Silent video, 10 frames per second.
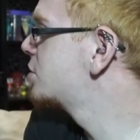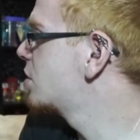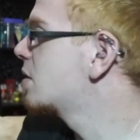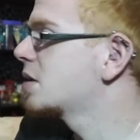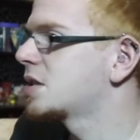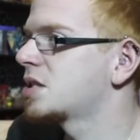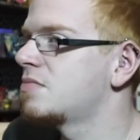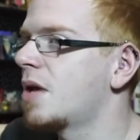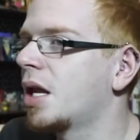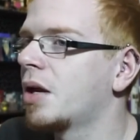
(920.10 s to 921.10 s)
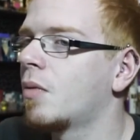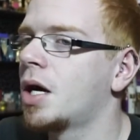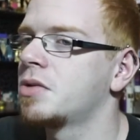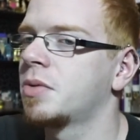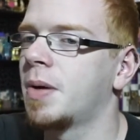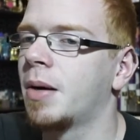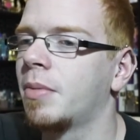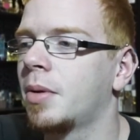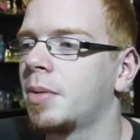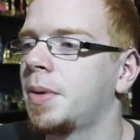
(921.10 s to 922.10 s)
strongest smelling wise would
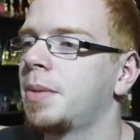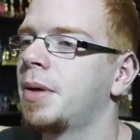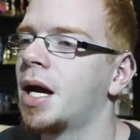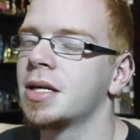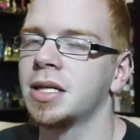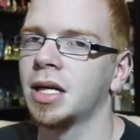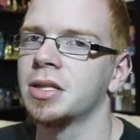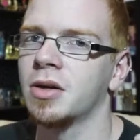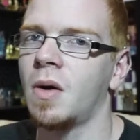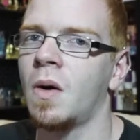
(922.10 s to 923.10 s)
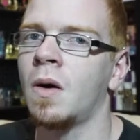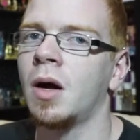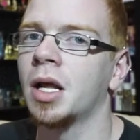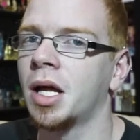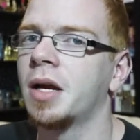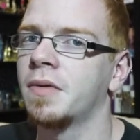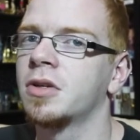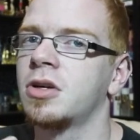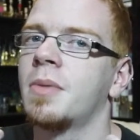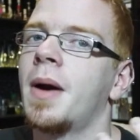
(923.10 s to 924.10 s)
probably be Beyonce because they're all a lot of
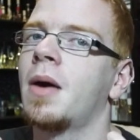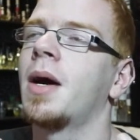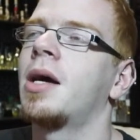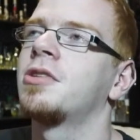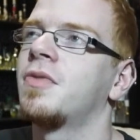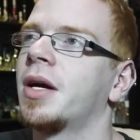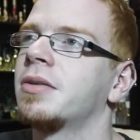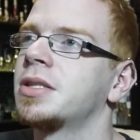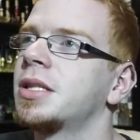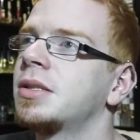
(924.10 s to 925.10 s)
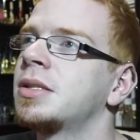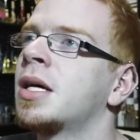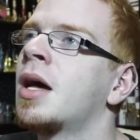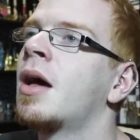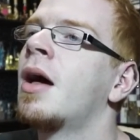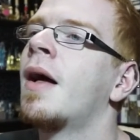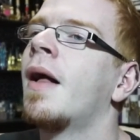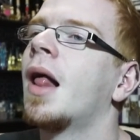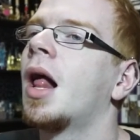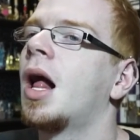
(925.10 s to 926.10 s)
hers are powerhouse fragrances.
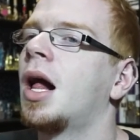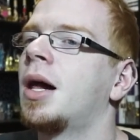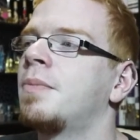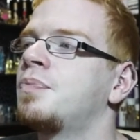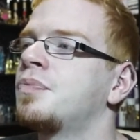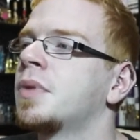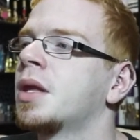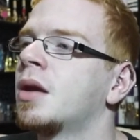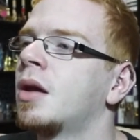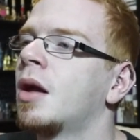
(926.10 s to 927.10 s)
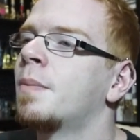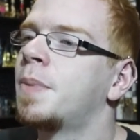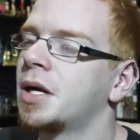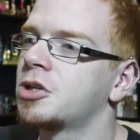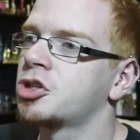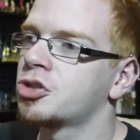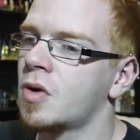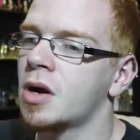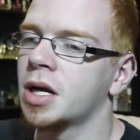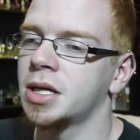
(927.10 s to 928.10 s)
Um, but
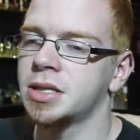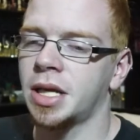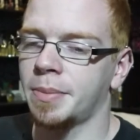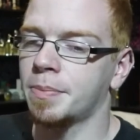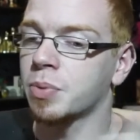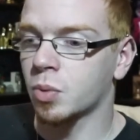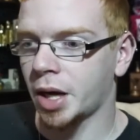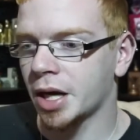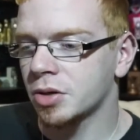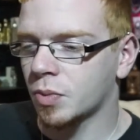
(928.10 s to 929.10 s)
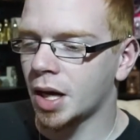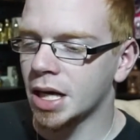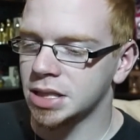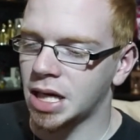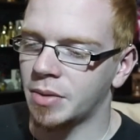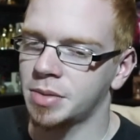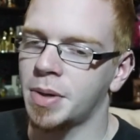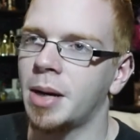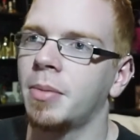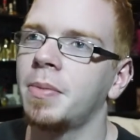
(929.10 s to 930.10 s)
strongest like brand wise, I would
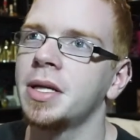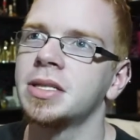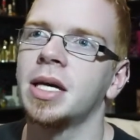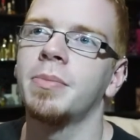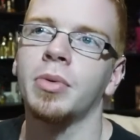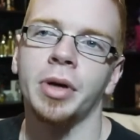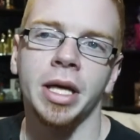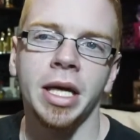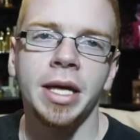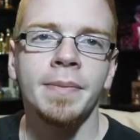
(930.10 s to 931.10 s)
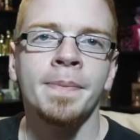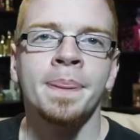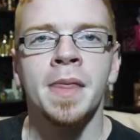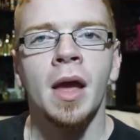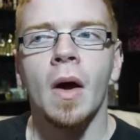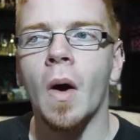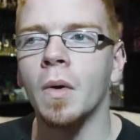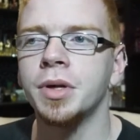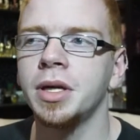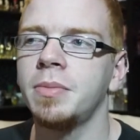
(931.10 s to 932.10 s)
probably say Britney,
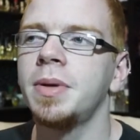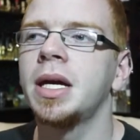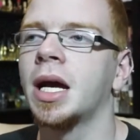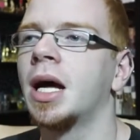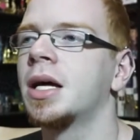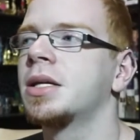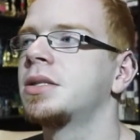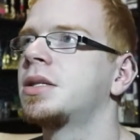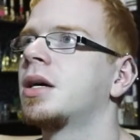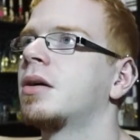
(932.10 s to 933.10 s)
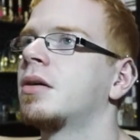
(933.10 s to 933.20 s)
only because